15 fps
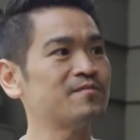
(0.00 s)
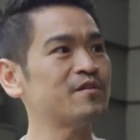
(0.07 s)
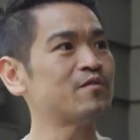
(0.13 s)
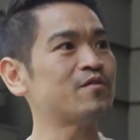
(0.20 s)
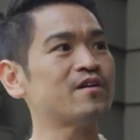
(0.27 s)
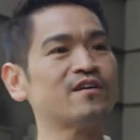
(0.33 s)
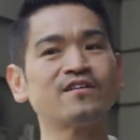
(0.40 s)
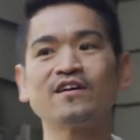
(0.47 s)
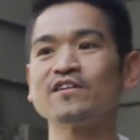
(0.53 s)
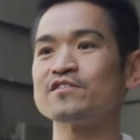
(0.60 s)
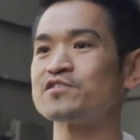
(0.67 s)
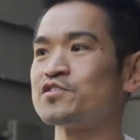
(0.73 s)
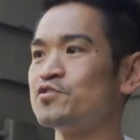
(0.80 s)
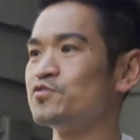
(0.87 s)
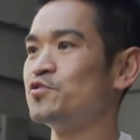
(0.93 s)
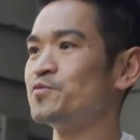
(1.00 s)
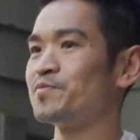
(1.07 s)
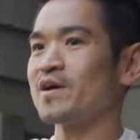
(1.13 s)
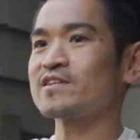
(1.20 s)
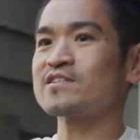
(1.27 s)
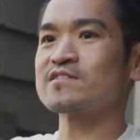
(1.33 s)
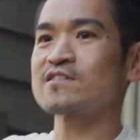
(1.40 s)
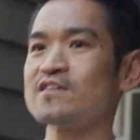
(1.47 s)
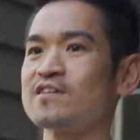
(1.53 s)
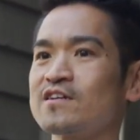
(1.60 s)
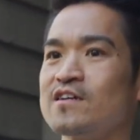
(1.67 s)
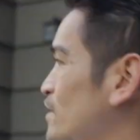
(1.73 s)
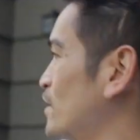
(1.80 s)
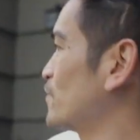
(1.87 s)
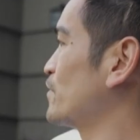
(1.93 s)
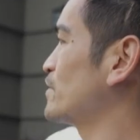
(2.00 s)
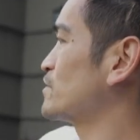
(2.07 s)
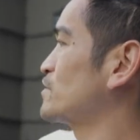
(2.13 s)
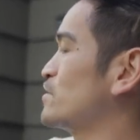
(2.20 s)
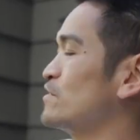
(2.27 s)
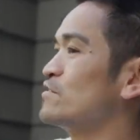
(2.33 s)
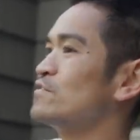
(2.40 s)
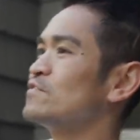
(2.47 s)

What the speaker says: be where another 2 duplexes is gonna go here too.